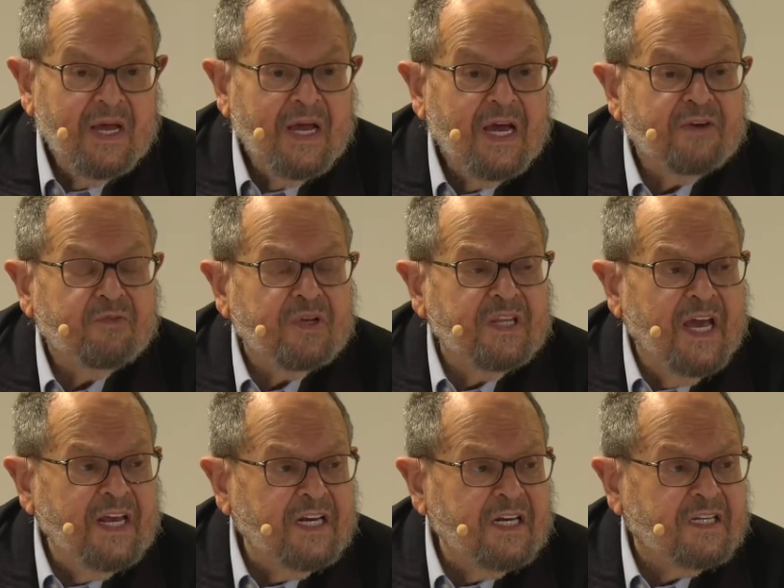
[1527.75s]
And
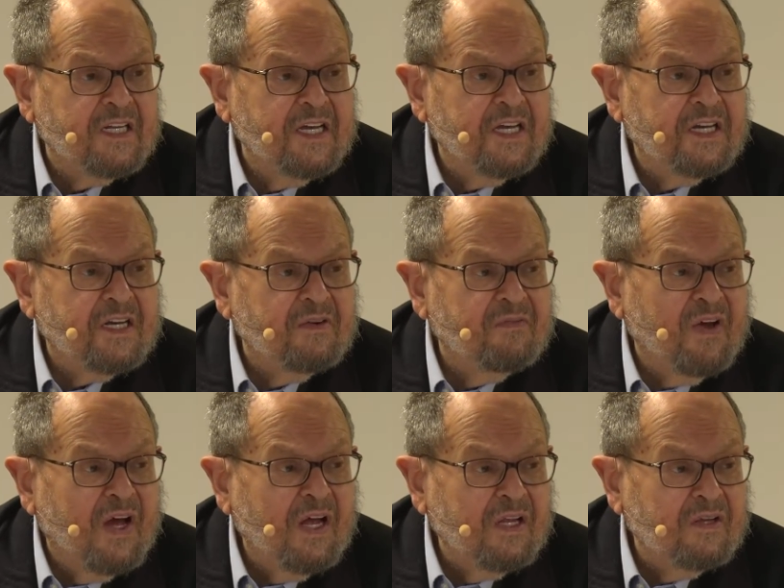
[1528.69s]
relatedly, it
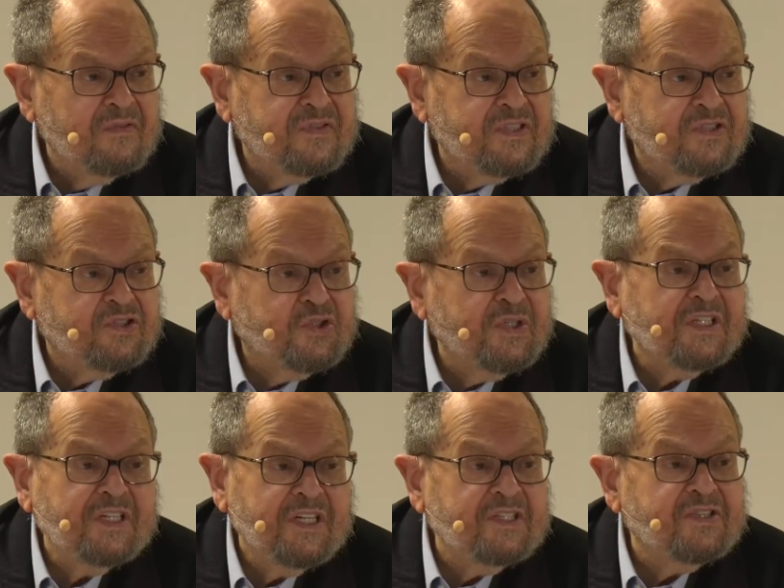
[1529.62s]
involves
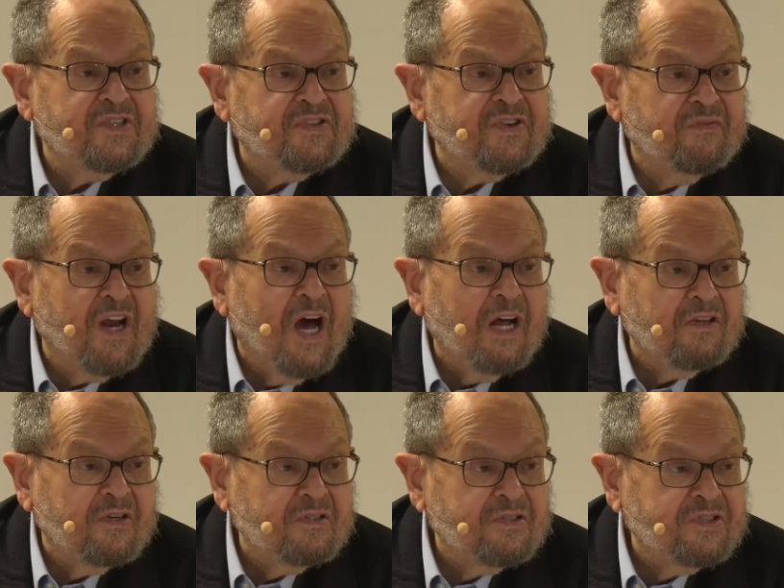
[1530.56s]
trillions of
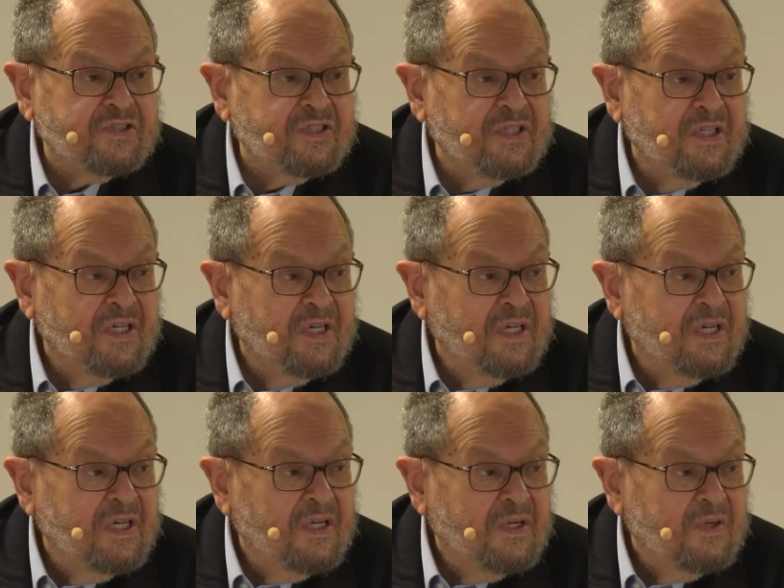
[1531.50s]
dollars,
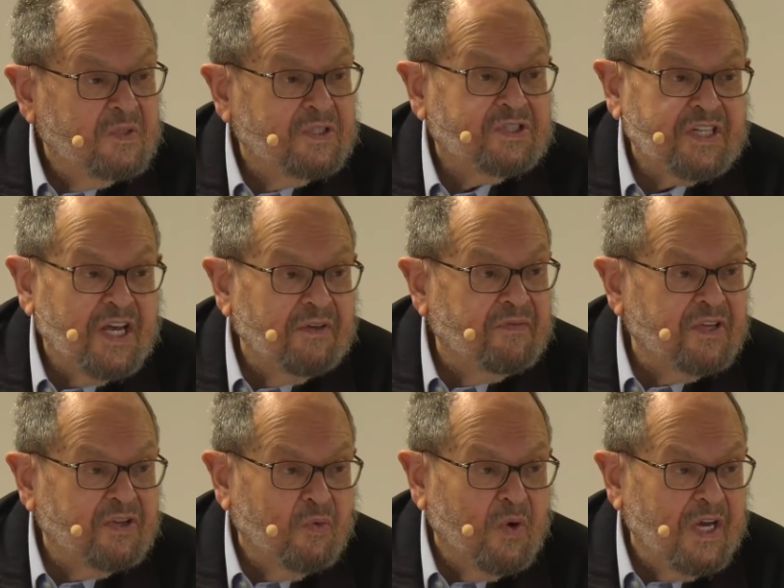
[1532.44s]
which
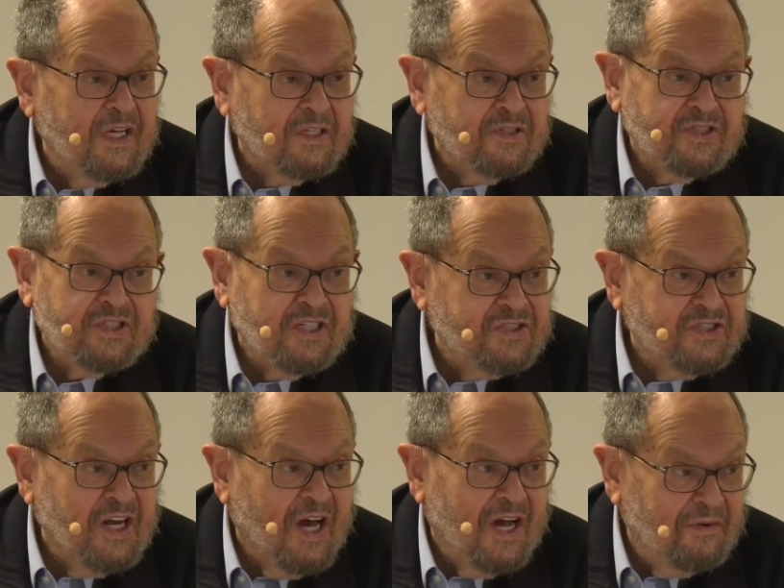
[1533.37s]
saving the whales does
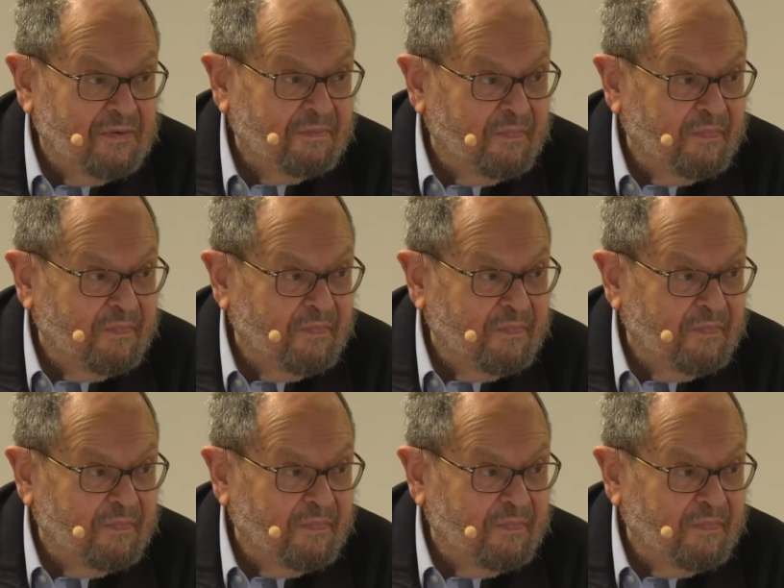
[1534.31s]
not.